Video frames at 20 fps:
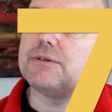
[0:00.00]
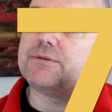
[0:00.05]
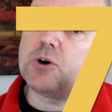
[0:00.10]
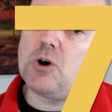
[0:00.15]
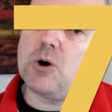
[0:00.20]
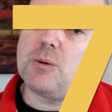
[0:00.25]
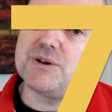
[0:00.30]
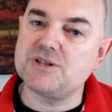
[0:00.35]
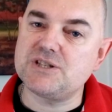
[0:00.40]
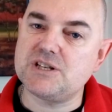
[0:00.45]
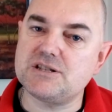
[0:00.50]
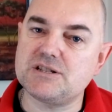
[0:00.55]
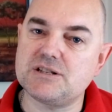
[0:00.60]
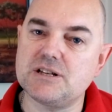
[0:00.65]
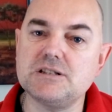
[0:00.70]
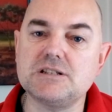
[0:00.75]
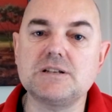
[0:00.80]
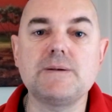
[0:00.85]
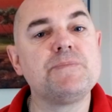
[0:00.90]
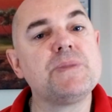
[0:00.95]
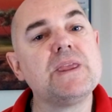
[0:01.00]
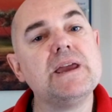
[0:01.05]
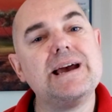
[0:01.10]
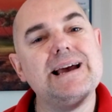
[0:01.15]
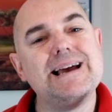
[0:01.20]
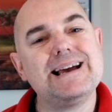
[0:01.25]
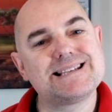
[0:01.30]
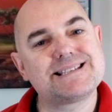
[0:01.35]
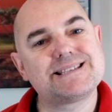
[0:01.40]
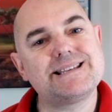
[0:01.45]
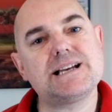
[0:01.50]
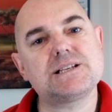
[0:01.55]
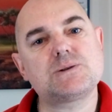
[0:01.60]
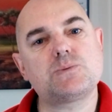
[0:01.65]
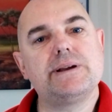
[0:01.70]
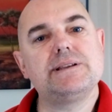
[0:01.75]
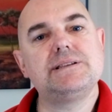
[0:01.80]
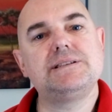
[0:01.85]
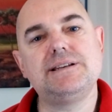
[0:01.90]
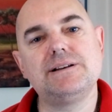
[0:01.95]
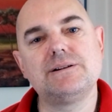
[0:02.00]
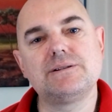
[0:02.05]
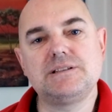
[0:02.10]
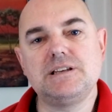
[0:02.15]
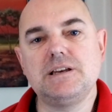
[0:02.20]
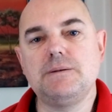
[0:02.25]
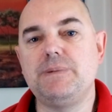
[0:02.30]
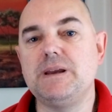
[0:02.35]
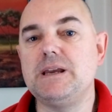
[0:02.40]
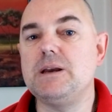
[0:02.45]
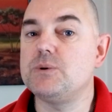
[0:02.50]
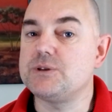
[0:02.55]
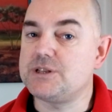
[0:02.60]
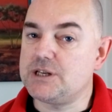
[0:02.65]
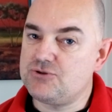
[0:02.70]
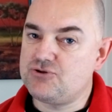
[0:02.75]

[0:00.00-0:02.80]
of Home Assistant, as that's when TOTP was